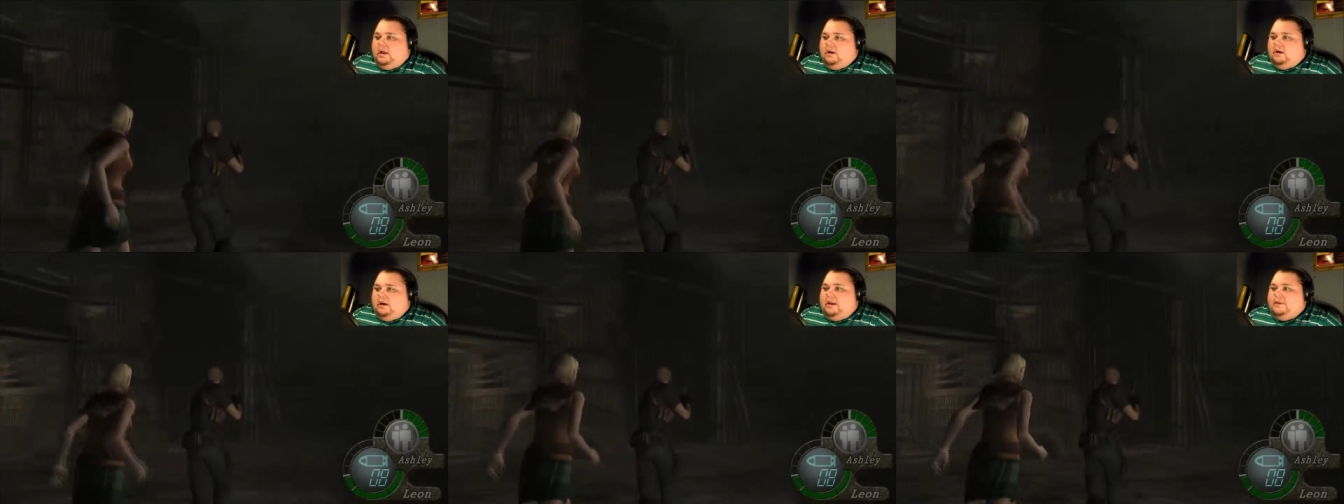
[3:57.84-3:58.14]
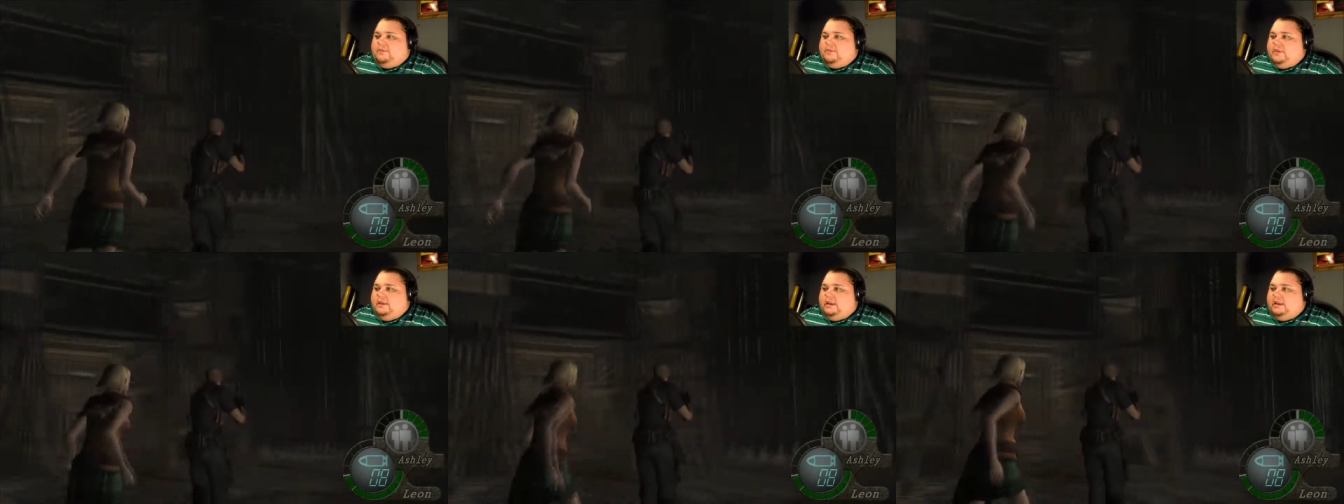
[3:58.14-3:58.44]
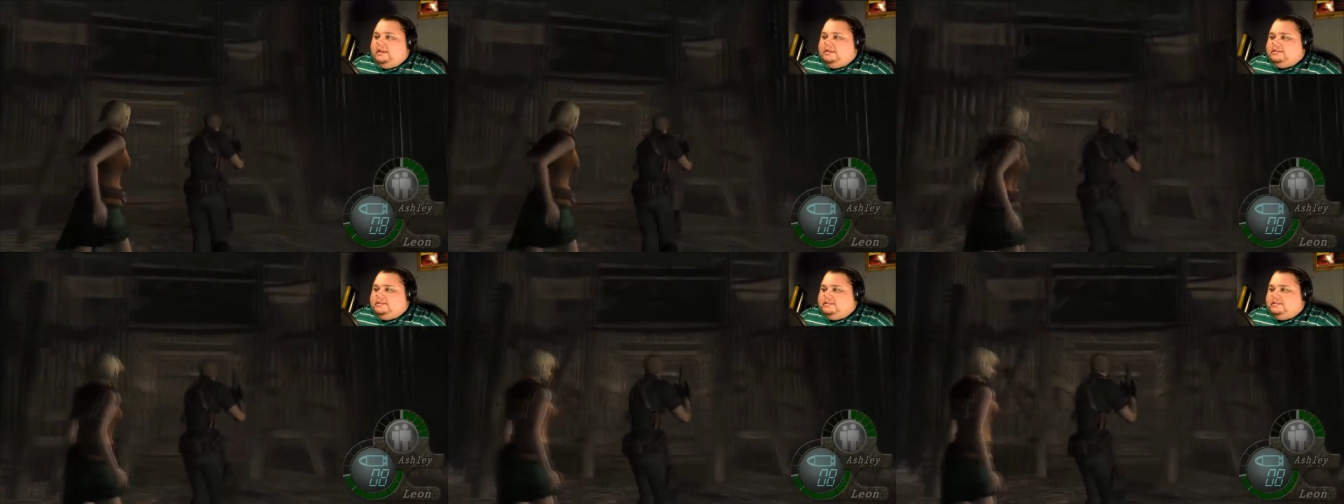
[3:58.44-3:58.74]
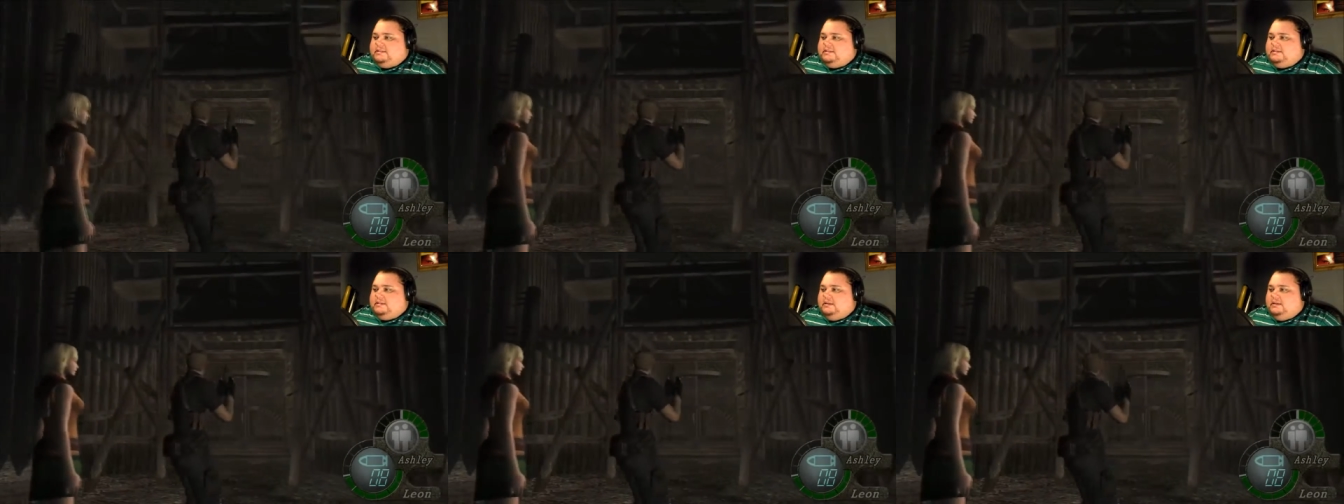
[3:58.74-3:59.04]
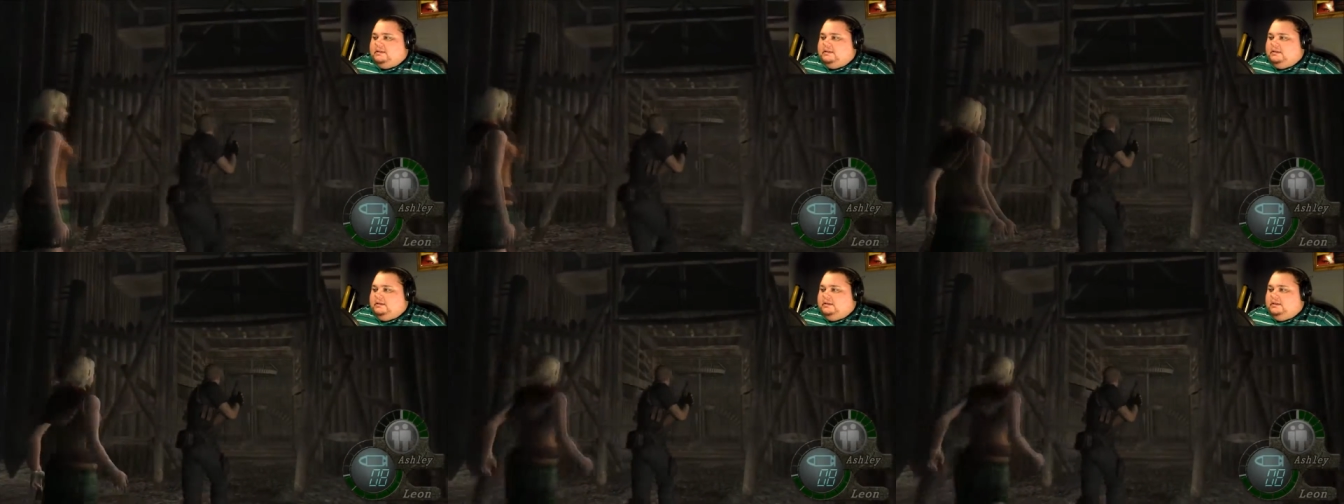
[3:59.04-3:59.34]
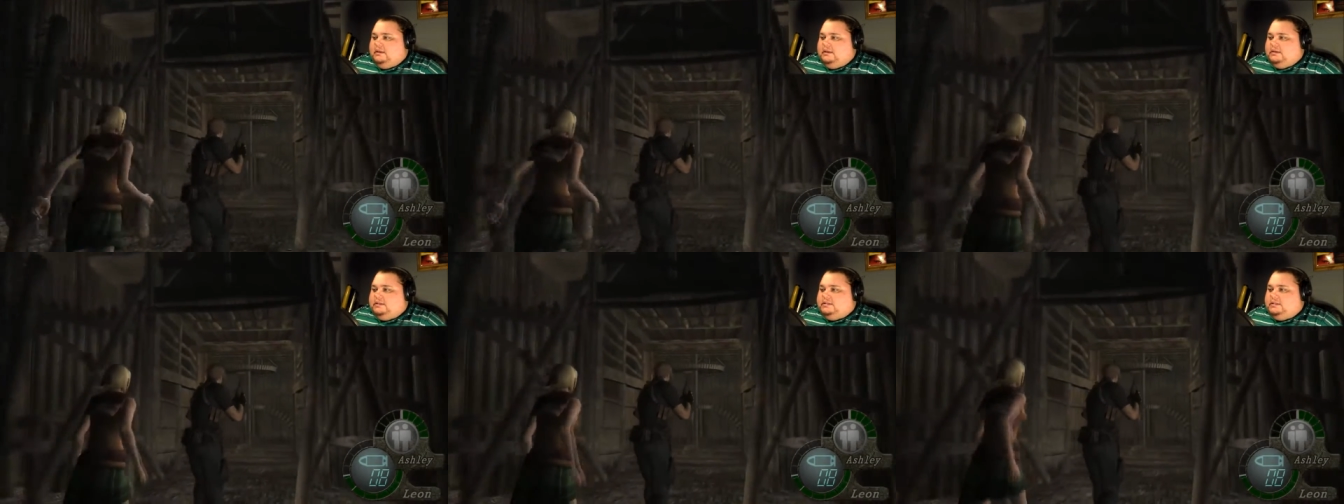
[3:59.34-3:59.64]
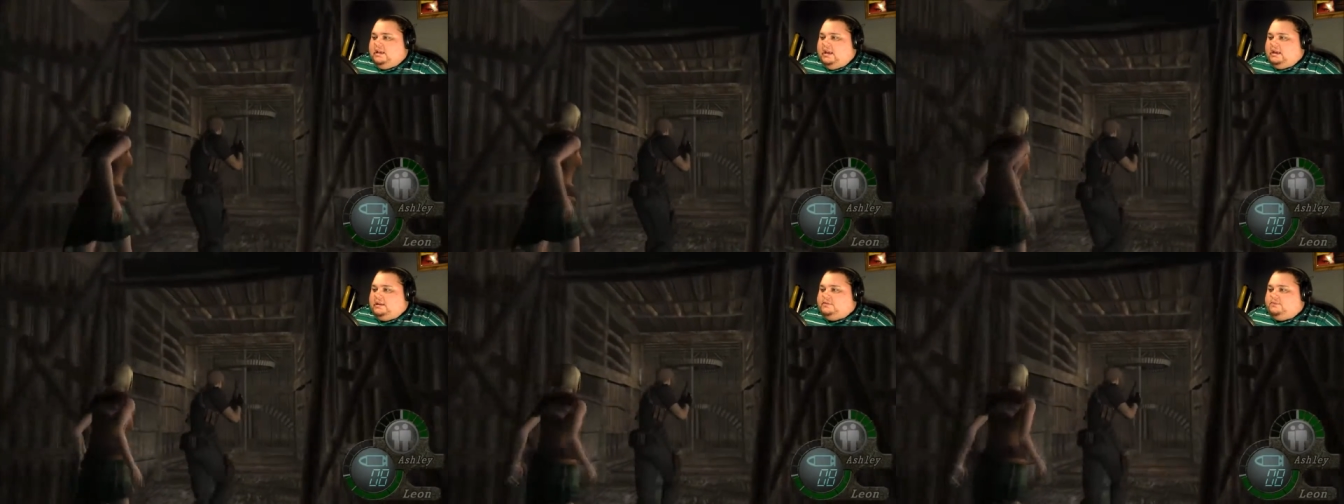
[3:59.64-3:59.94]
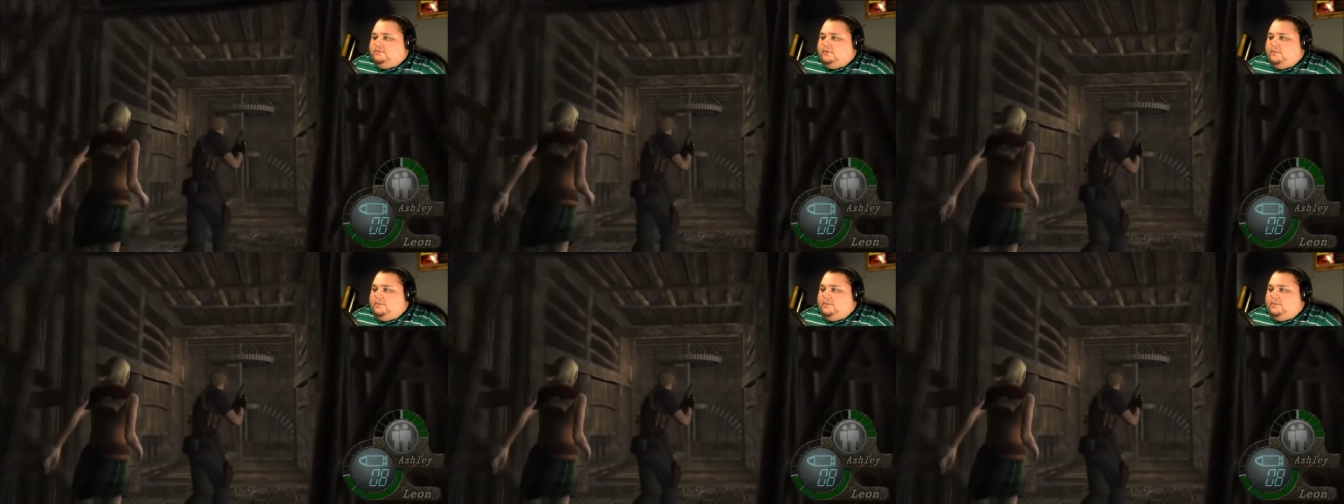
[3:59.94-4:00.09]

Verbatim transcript: now, I think it's... See, I can